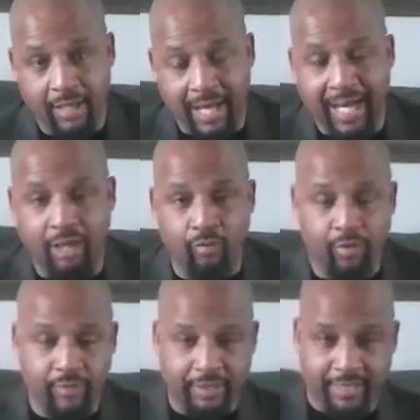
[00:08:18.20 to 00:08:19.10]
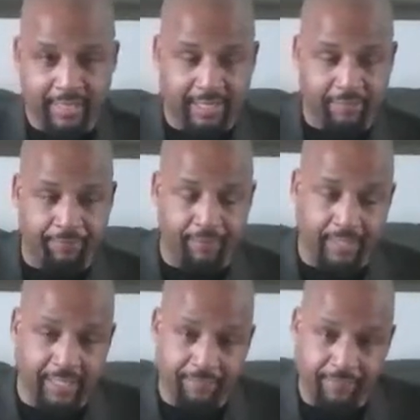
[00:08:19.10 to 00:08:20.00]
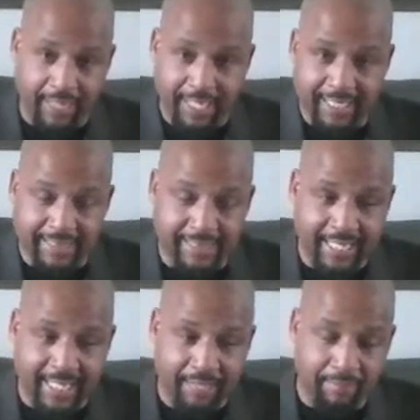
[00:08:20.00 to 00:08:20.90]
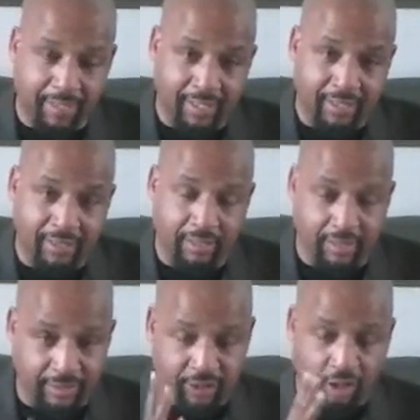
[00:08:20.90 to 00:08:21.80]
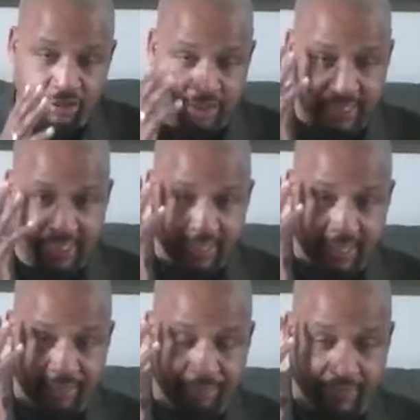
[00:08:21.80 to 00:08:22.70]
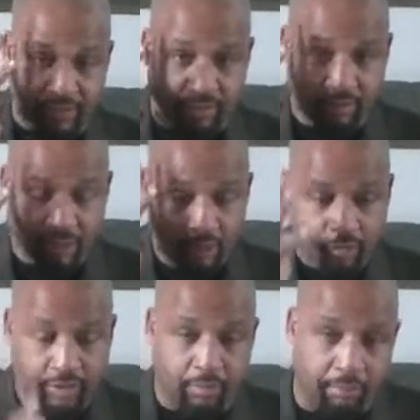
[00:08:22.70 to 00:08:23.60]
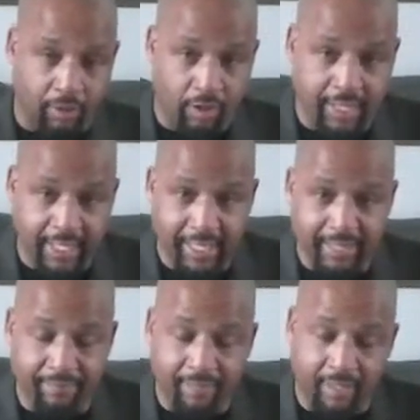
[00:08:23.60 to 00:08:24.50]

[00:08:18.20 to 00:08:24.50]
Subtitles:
I agree with the other fella, I forgot his name, the dark-skinned fella with the bald head.